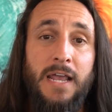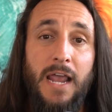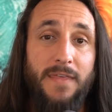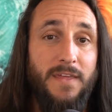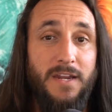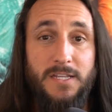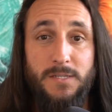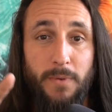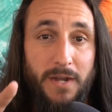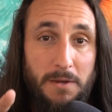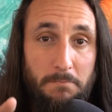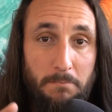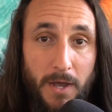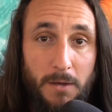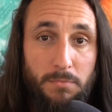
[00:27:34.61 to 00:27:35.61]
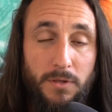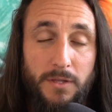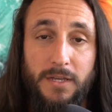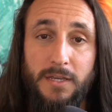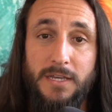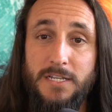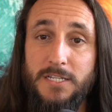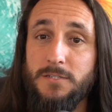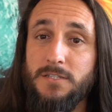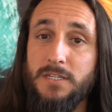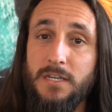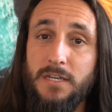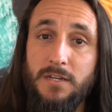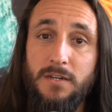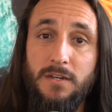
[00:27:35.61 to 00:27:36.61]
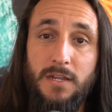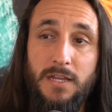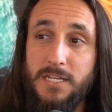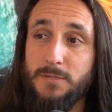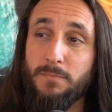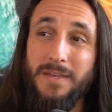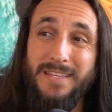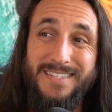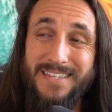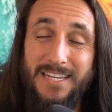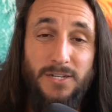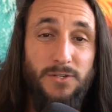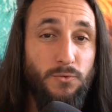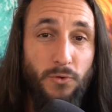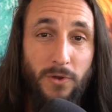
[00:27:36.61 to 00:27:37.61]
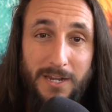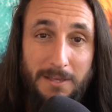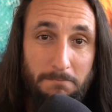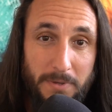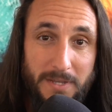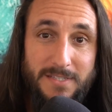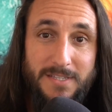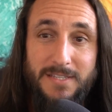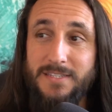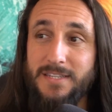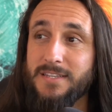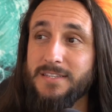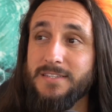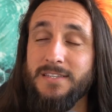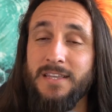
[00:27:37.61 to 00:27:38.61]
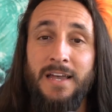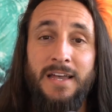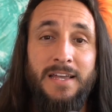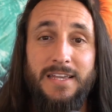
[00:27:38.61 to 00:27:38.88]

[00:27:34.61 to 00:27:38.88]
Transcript: And then he's been in public. He's been seen creating businesses.